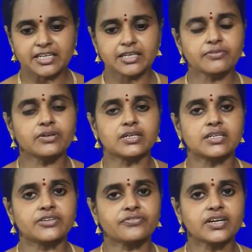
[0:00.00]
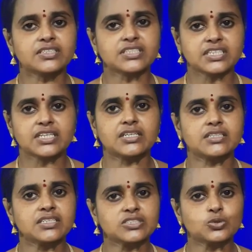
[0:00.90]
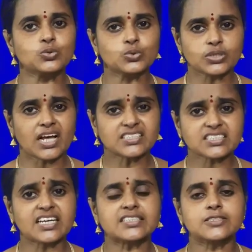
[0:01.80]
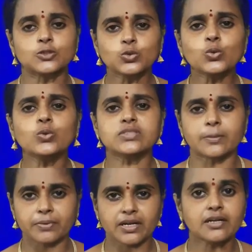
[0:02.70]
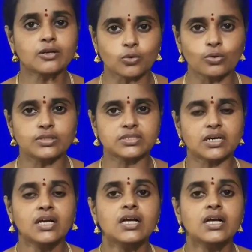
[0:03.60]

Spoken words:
differentiating these two tasks as two separate roles, the